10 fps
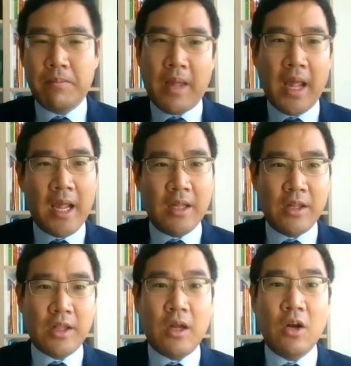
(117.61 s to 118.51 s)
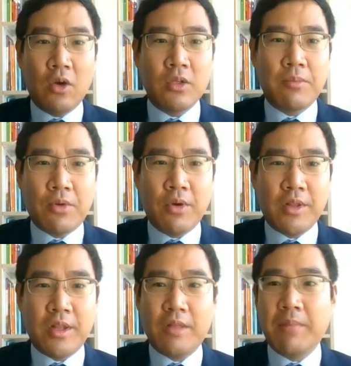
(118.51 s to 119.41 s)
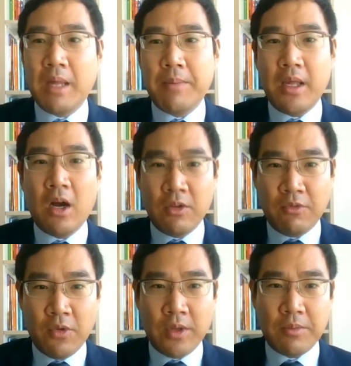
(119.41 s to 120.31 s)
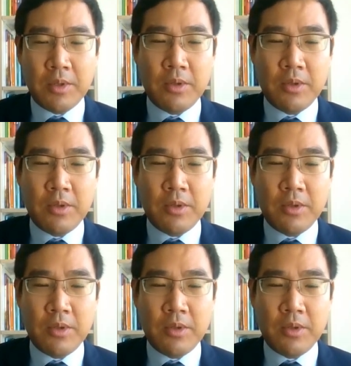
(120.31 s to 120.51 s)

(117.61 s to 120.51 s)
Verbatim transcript: pains along the process may be unavoidable.